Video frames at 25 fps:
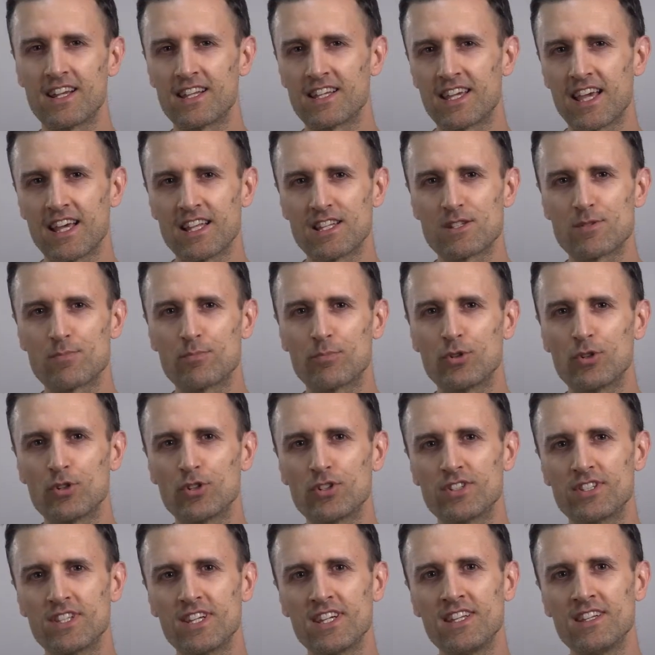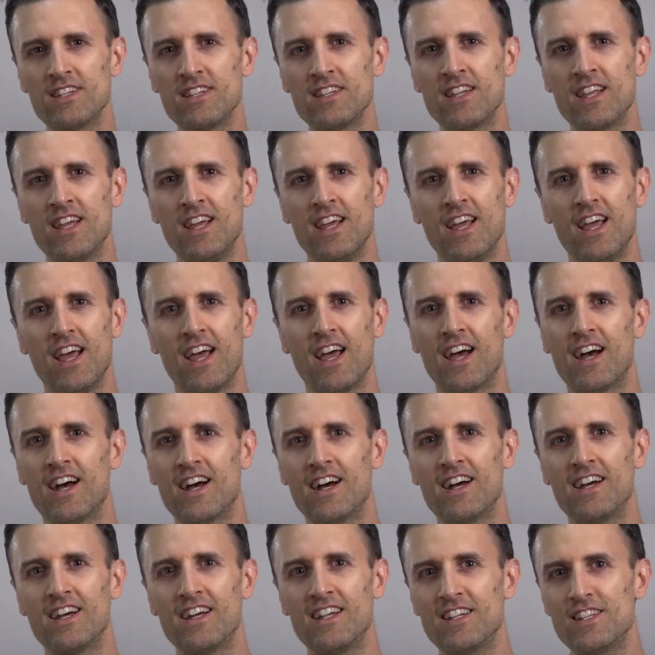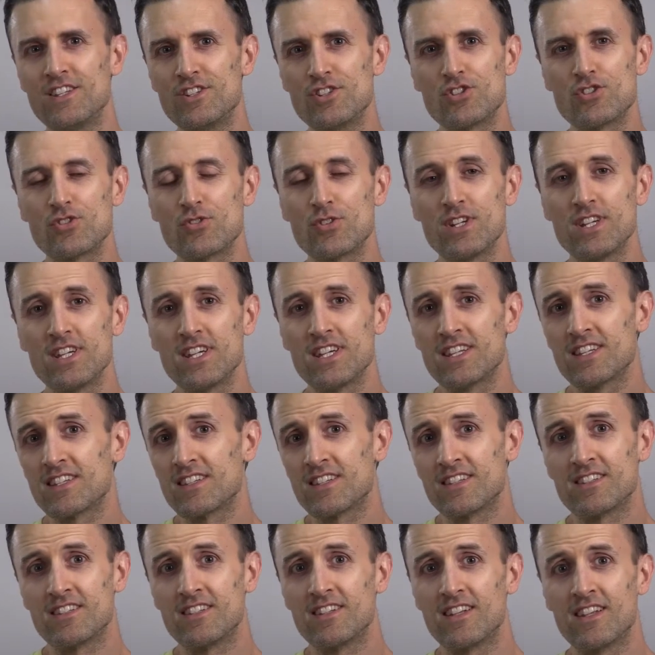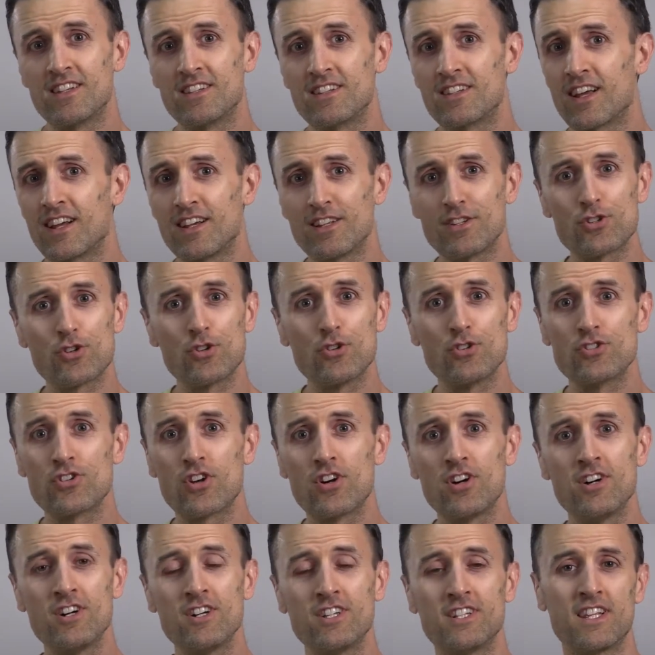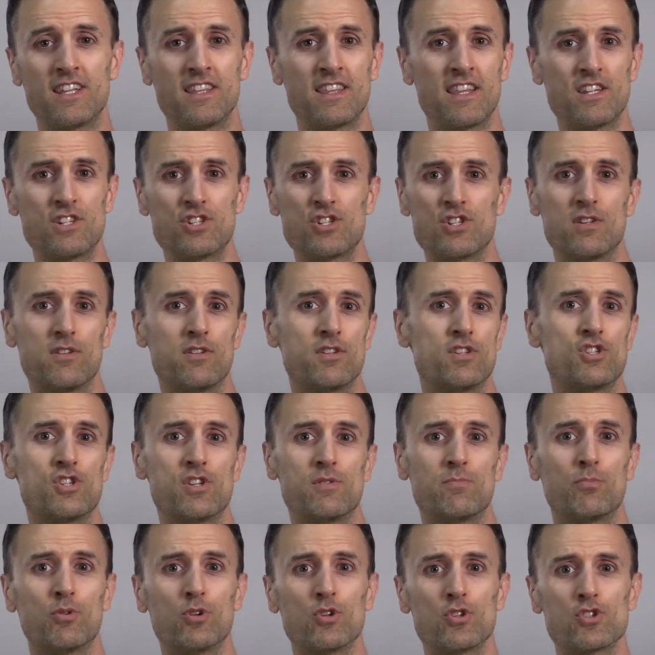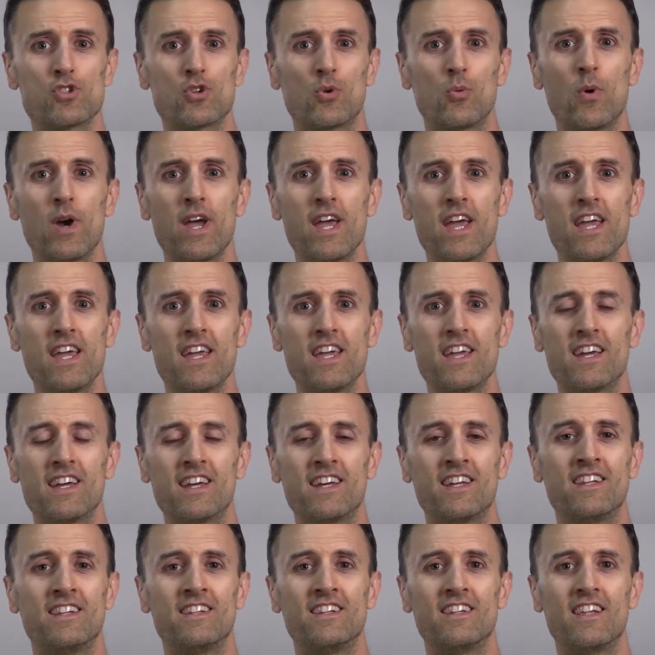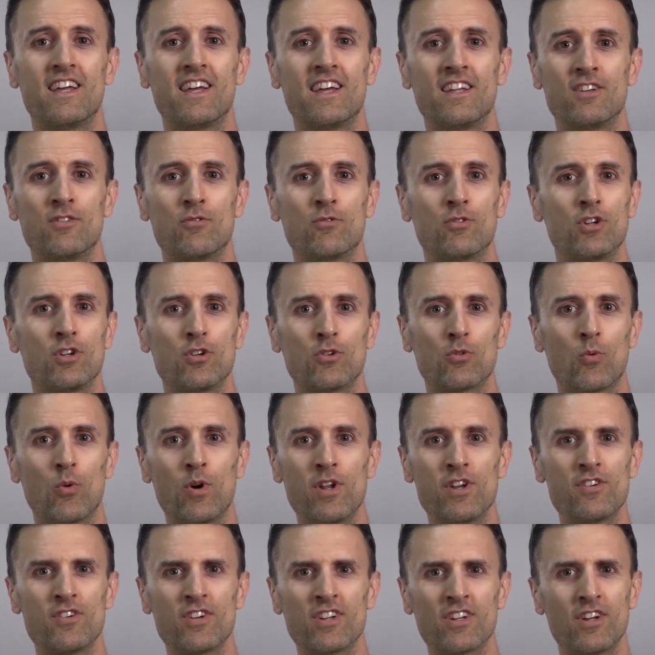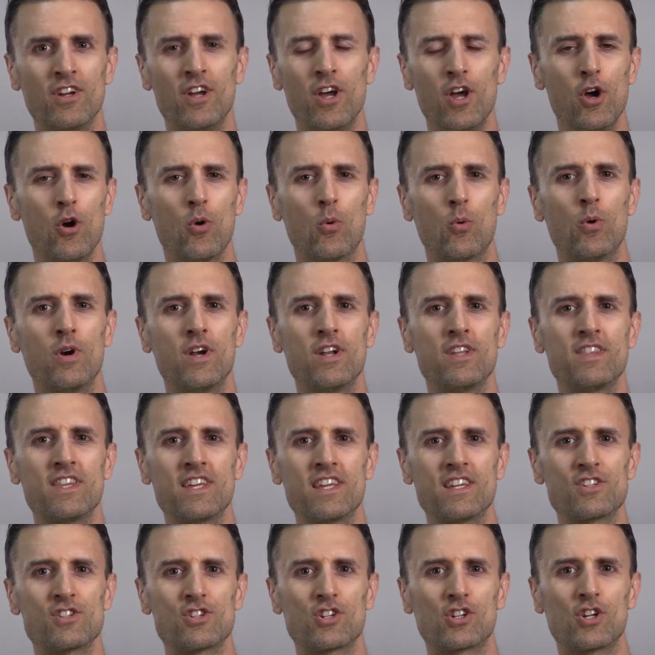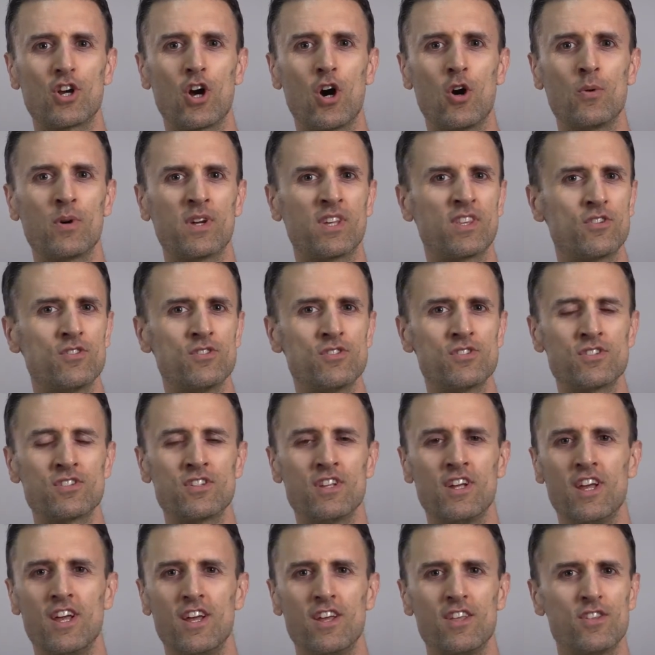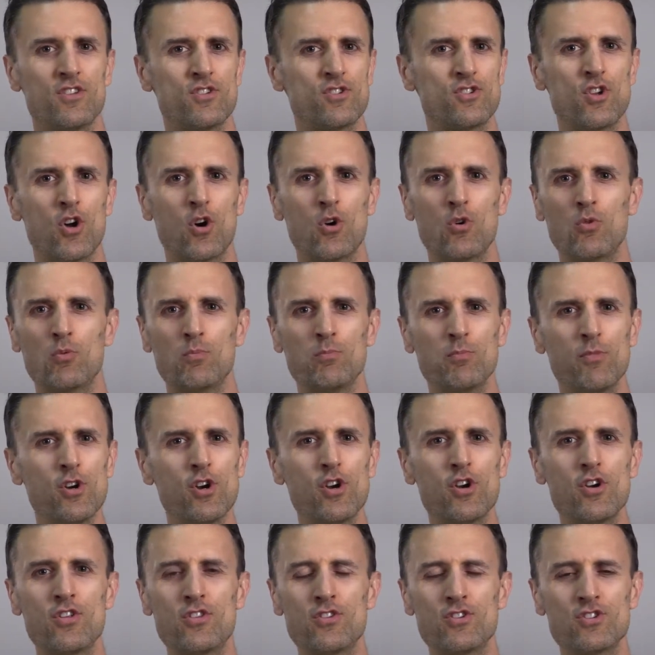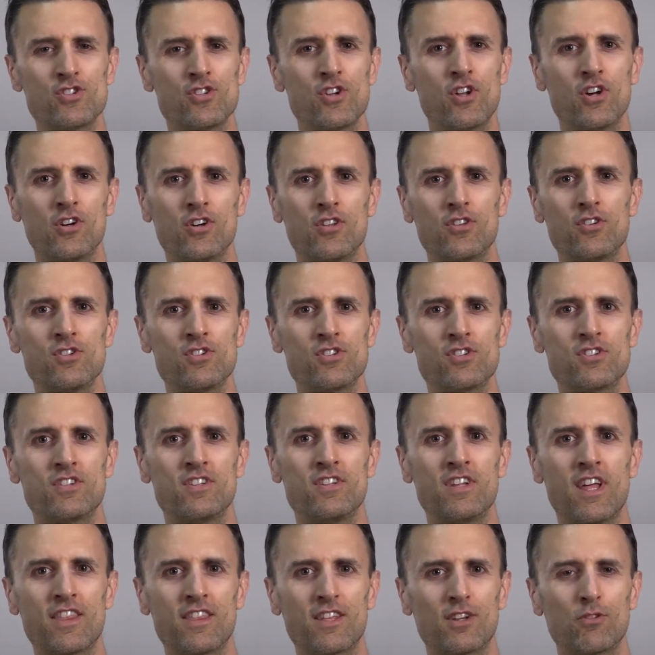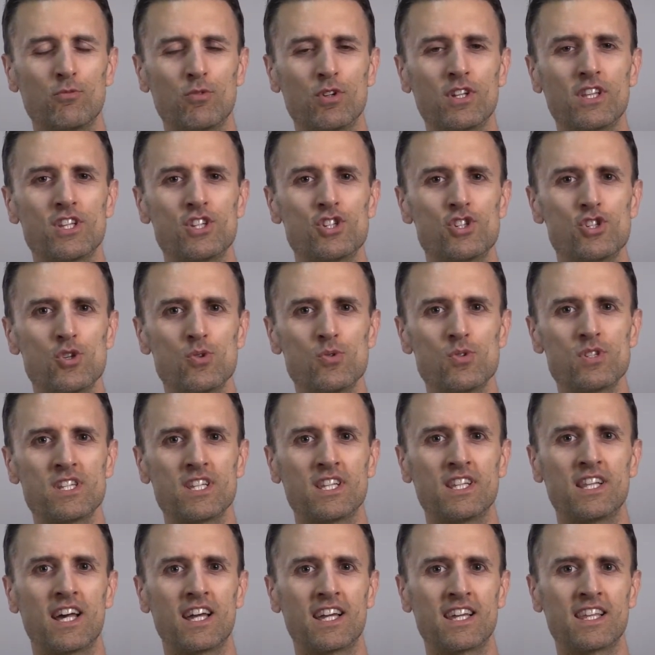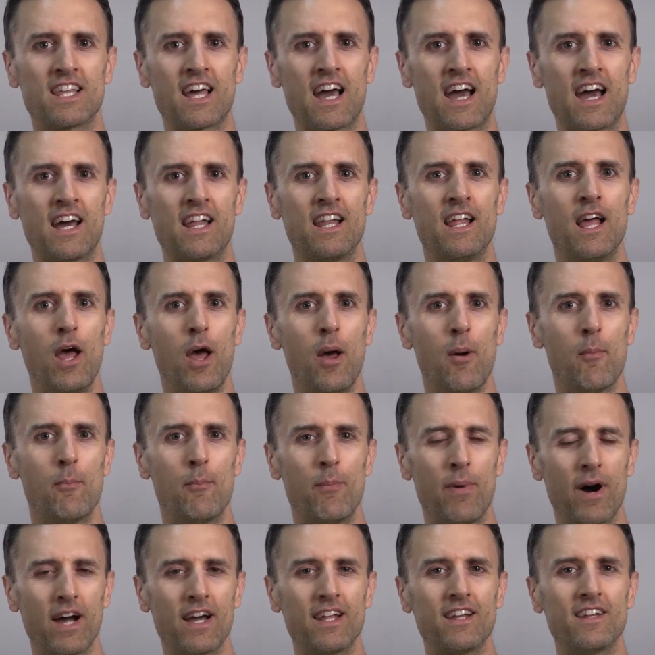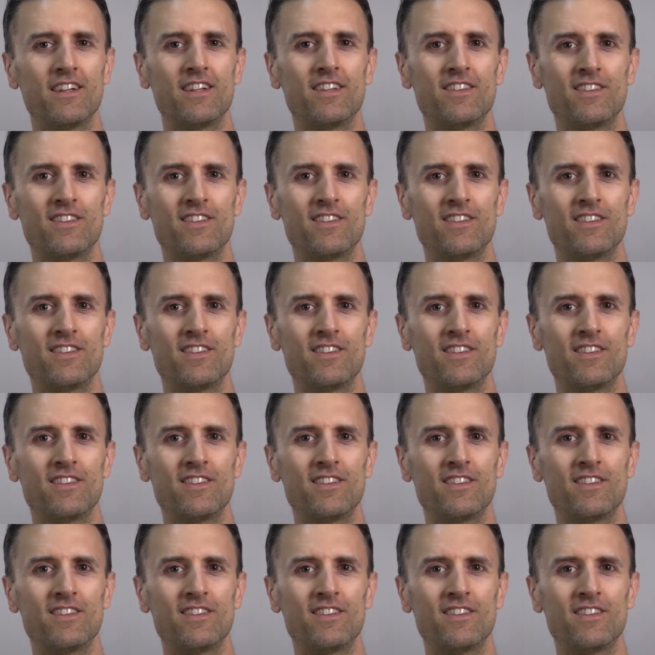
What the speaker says: of gets pulled in and intrigued and kind of turned on, and then she pulls away and you're wondering where things are going. There's no murder, there's nothing really juicy like that. But